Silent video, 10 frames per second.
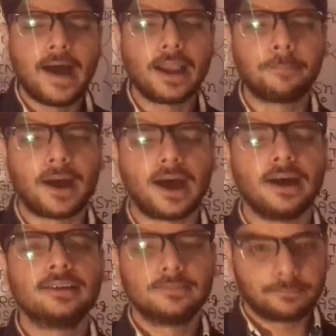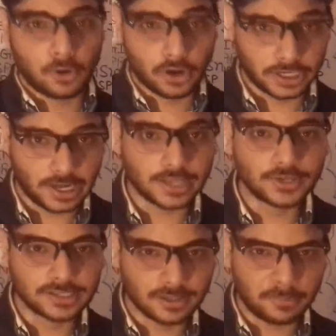alpha protein
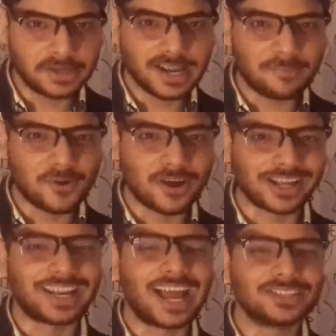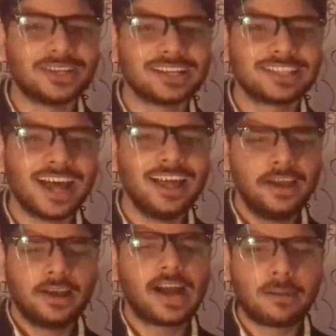as well as the beta protein as well as
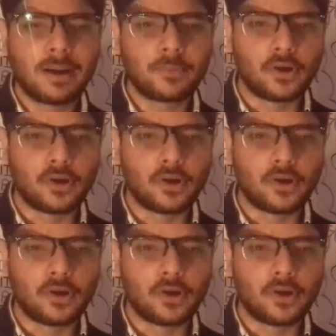the gamma